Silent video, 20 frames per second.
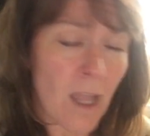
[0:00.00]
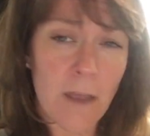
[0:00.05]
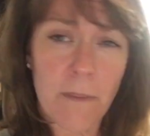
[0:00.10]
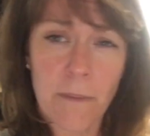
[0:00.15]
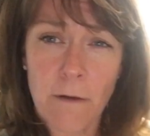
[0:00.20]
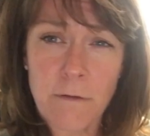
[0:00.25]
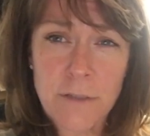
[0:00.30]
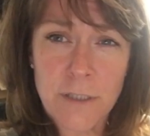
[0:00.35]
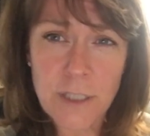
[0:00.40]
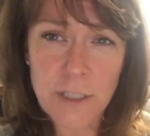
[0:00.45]

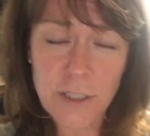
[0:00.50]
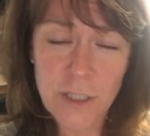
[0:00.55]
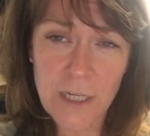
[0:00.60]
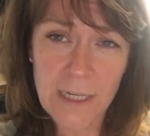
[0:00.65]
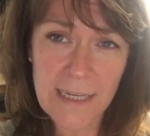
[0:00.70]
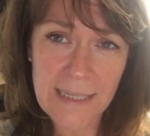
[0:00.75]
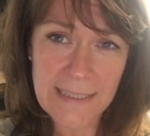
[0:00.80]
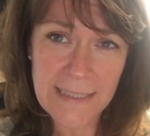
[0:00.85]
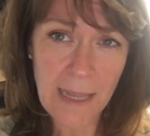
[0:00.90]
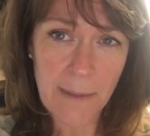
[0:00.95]
And those
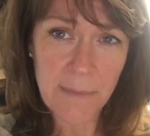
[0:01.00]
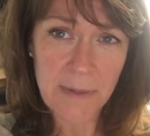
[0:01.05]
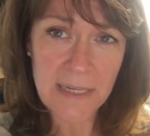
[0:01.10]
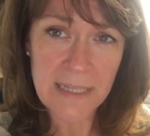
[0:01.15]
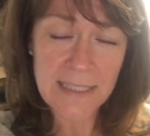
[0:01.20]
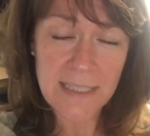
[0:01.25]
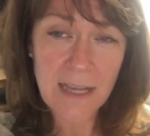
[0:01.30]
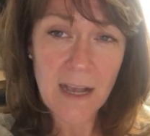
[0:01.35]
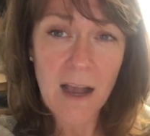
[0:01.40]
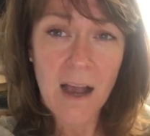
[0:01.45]
external
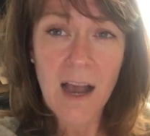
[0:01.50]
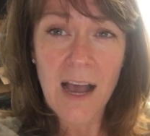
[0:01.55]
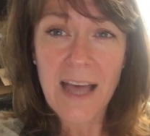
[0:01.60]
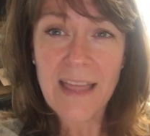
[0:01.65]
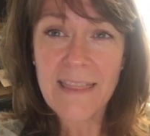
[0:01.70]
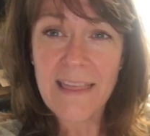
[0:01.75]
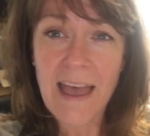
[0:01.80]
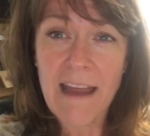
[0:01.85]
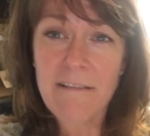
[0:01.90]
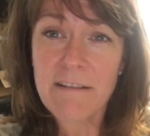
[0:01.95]
examiners
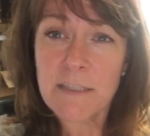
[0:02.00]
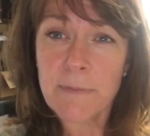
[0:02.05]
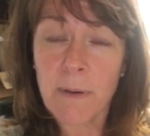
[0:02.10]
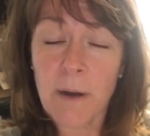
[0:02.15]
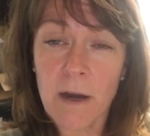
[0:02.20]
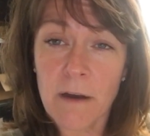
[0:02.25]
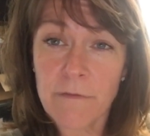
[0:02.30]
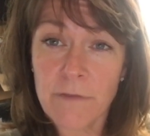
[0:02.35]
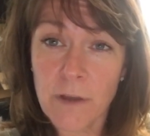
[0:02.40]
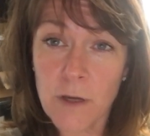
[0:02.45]
are there as
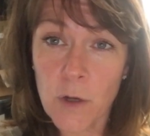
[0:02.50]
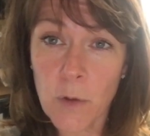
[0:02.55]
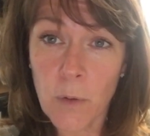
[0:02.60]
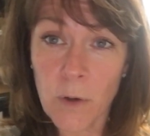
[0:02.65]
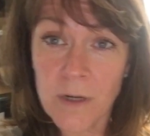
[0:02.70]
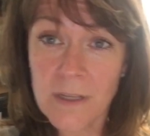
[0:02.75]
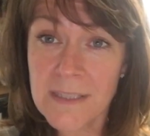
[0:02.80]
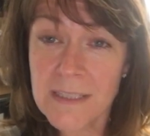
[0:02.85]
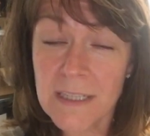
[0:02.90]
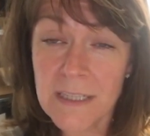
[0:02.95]
part of the
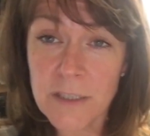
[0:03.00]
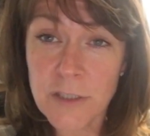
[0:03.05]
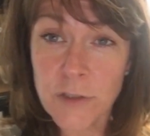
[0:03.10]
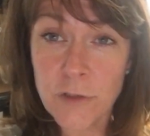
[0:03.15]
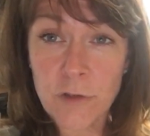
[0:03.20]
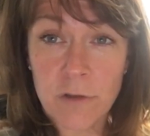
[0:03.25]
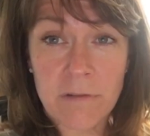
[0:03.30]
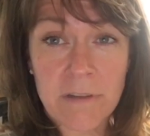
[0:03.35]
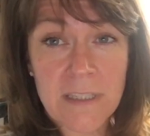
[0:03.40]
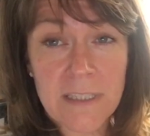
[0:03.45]
quality
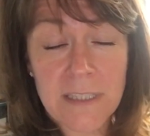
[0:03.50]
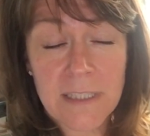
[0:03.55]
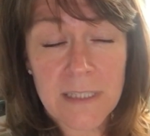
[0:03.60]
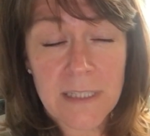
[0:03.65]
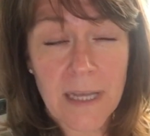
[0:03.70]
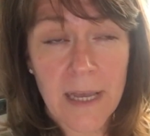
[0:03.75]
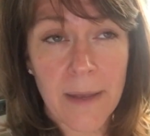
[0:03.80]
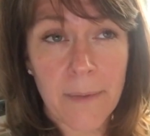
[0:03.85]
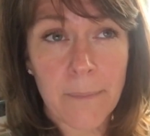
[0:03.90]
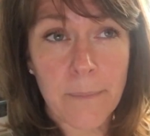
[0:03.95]
assurance
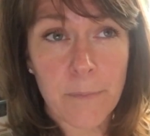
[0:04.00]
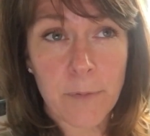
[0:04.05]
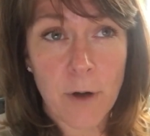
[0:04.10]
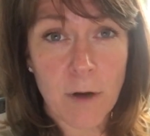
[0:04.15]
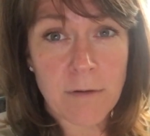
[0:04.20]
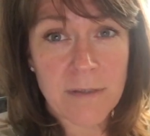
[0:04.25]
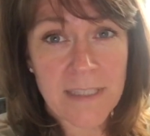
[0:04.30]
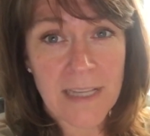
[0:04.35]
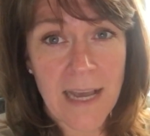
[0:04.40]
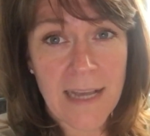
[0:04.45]

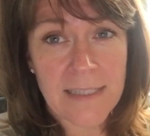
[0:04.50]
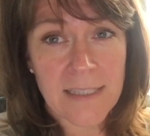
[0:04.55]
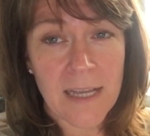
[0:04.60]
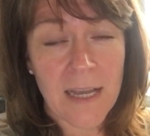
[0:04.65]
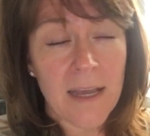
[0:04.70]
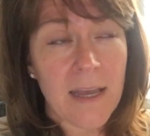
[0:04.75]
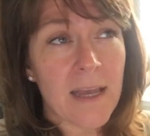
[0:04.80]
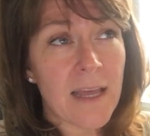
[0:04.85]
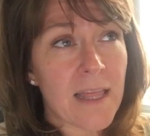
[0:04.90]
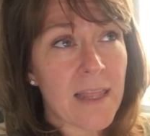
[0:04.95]
process.
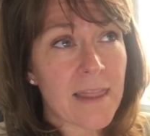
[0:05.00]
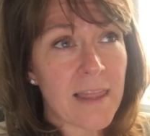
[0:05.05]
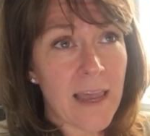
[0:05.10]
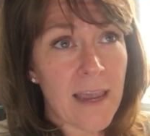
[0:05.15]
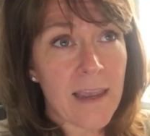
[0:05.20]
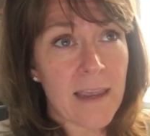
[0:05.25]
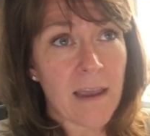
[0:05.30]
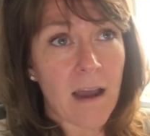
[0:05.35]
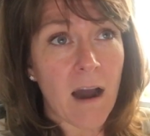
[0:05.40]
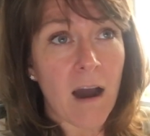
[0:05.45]

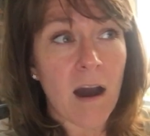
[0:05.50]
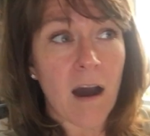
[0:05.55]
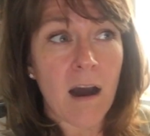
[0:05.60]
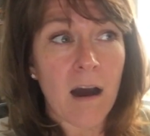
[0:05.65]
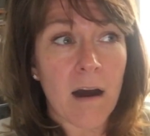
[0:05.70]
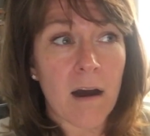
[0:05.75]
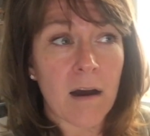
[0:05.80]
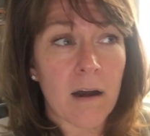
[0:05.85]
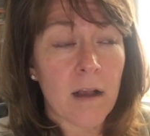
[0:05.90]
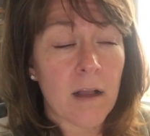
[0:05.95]
They
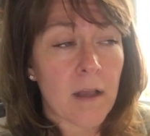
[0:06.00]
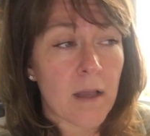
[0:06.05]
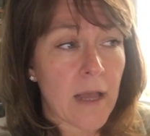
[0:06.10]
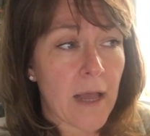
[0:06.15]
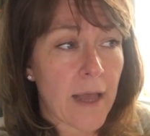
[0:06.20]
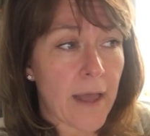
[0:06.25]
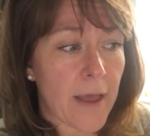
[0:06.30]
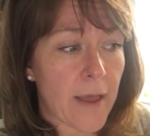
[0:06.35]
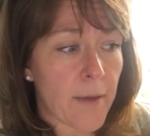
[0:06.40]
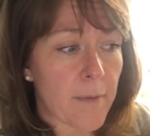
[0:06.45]
are
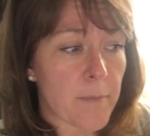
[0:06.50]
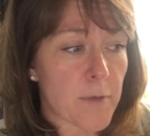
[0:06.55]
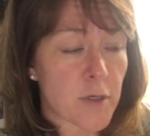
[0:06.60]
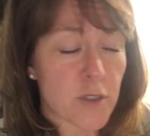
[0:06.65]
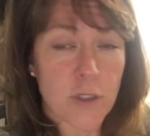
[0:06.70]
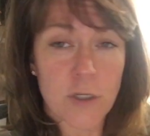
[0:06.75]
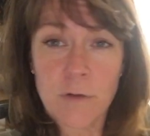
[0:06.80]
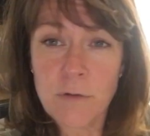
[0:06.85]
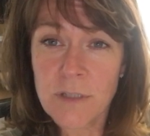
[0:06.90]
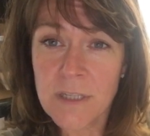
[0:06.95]

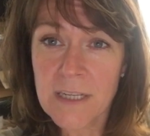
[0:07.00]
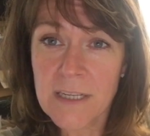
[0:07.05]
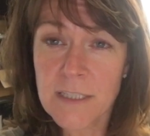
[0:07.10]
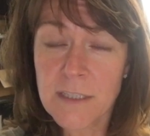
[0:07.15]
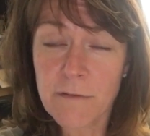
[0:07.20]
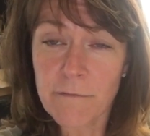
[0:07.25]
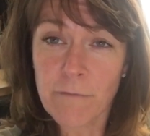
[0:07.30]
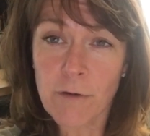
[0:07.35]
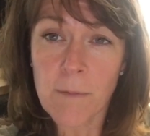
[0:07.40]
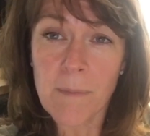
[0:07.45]
tutors
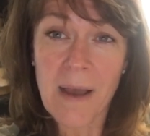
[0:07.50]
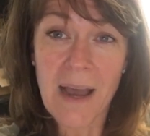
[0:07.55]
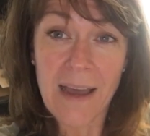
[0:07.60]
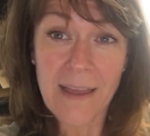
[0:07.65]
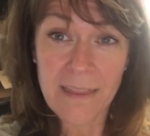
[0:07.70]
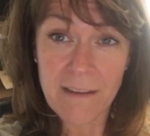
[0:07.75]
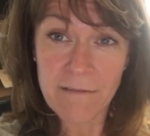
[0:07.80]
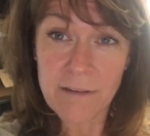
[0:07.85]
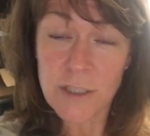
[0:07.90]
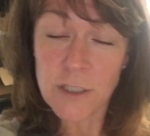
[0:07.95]
from
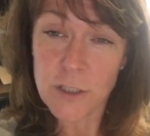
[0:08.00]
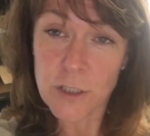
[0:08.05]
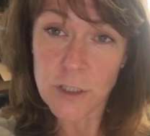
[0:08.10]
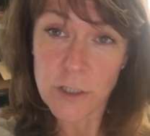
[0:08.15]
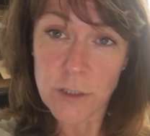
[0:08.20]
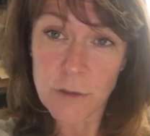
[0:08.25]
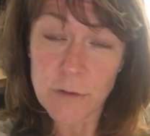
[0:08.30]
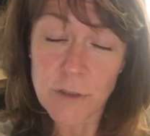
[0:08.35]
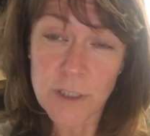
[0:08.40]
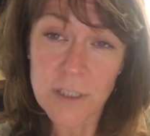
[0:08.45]
other
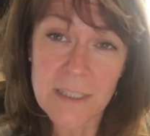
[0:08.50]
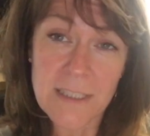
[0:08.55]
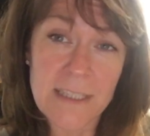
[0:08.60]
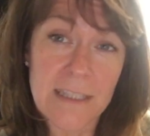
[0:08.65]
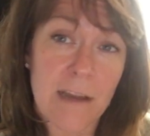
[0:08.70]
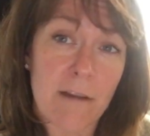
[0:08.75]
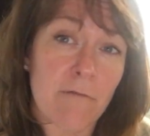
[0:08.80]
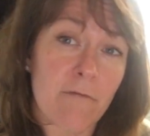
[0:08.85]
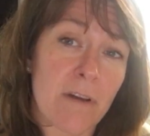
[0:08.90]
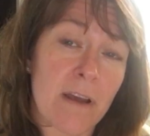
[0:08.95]
institutions
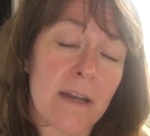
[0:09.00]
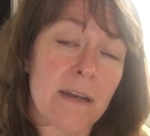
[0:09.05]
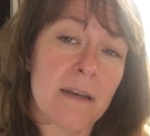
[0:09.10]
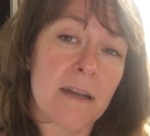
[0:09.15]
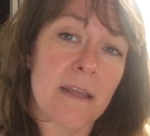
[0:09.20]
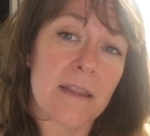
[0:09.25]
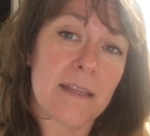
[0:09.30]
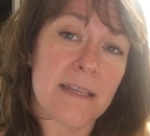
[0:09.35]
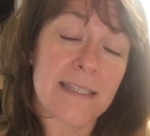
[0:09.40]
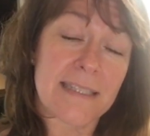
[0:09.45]
that
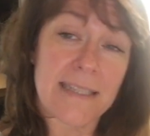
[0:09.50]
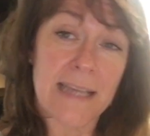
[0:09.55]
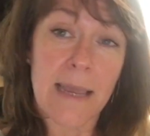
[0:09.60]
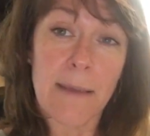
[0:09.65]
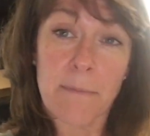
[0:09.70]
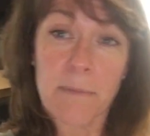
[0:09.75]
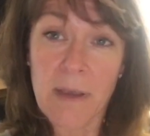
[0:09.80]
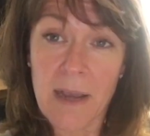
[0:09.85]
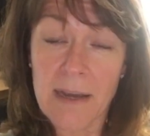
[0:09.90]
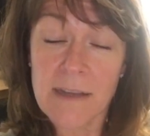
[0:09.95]
run the
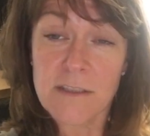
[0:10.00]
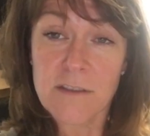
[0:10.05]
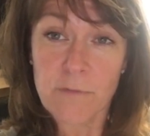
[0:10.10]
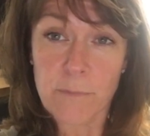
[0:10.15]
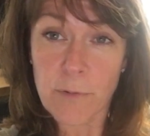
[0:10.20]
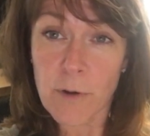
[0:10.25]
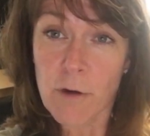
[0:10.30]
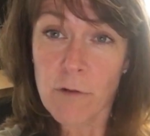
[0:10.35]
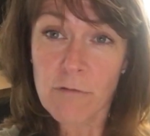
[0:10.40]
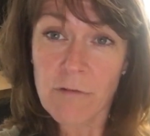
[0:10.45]
same kinds
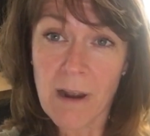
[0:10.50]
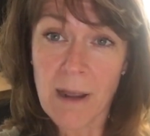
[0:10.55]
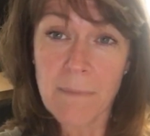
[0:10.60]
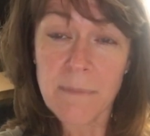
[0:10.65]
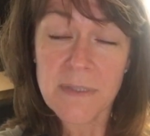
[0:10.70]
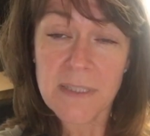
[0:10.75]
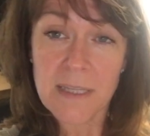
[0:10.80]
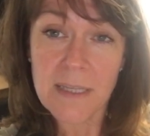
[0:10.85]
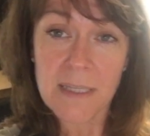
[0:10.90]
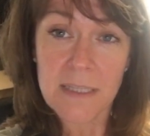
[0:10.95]
of
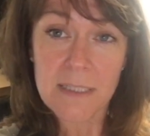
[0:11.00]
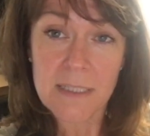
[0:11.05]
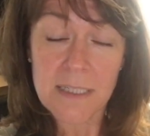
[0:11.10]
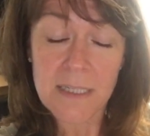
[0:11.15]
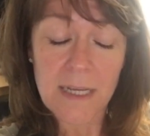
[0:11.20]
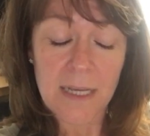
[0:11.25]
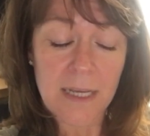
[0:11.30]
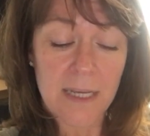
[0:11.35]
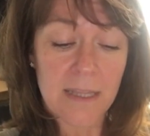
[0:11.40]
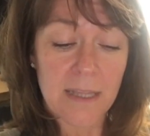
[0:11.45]
programs
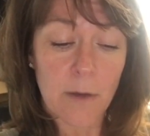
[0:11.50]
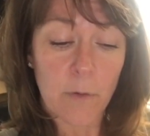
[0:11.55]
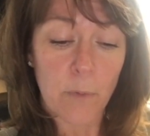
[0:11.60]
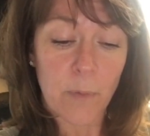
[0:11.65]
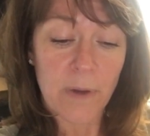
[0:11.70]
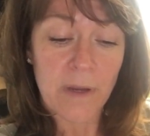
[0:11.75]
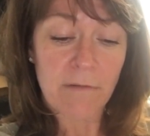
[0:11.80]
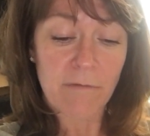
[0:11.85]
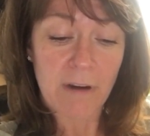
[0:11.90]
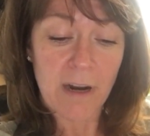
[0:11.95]
that
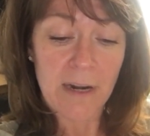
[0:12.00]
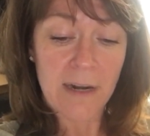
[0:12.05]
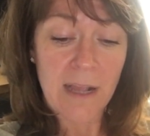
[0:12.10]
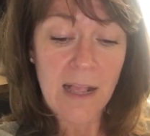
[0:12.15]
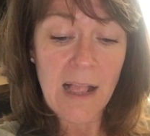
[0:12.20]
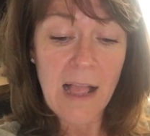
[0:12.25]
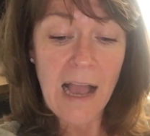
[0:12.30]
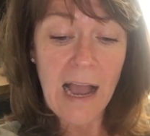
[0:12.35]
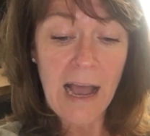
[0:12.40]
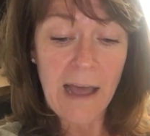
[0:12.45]
we run,
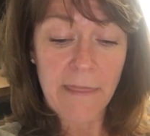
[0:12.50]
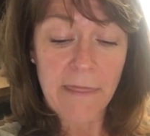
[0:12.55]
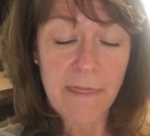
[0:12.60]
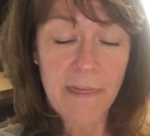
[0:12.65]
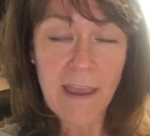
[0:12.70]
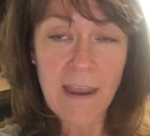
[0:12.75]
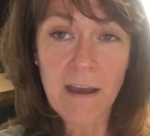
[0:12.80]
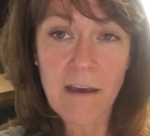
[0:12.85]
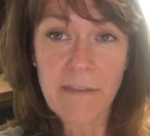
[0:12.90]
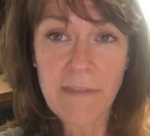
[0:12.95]
and
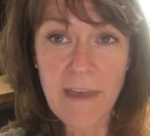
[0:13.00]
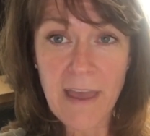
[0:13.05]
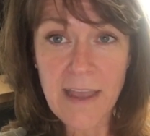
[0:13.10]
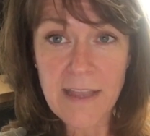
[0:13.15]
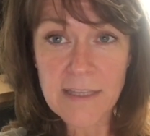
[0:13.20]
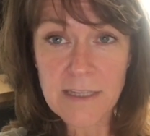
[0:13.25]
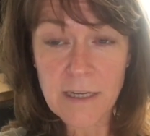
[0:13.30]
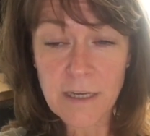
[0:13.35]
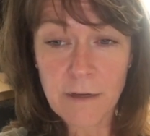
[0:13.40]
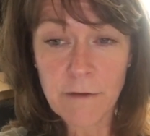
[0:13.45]
they are
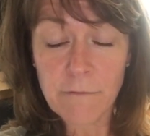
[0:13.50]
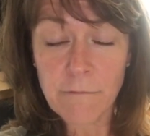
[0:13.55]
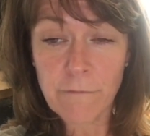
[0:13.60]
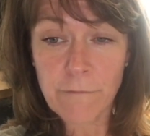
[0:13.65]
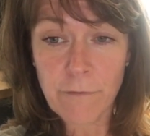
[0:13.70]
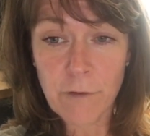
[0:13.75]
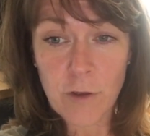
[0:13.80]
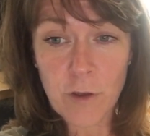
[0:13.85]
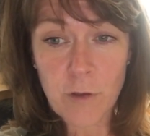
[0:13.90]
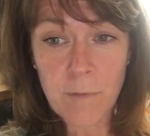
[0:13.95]
there to
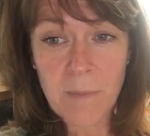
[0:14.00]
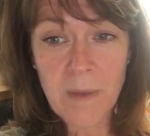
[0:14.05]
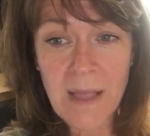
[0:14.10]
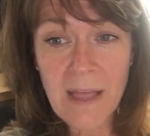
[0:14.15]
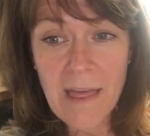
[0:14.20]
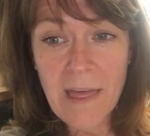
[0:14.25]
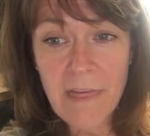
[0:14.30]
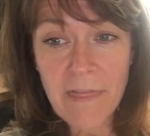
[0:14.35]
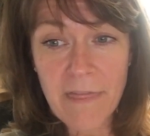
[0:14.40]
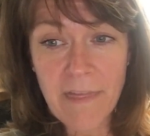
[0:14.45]
confirm
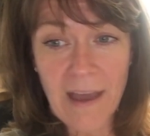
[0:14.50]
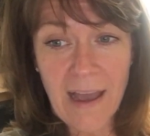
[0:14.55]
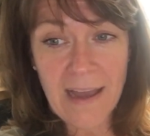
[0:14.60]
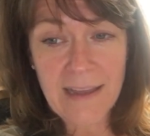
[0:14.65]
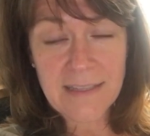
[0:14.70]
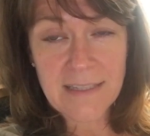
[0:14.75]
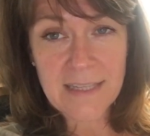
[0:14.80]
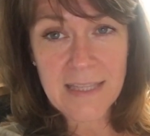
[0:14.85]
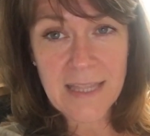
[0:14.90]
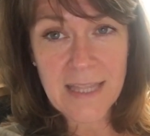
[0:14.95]

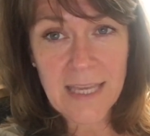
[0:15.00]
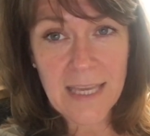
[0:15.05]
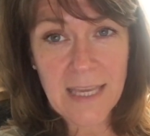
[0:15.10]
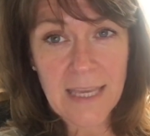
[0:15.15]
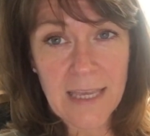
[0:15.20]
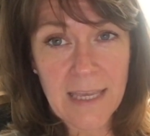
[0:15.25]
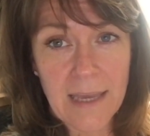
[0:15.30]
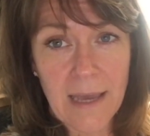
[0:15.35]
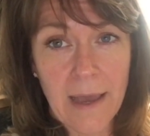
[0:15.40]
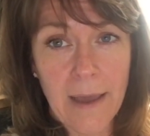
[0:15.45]
that
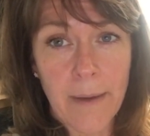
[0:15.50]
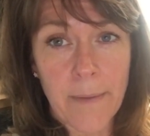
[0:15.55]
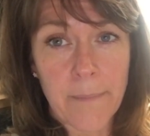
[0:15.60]
the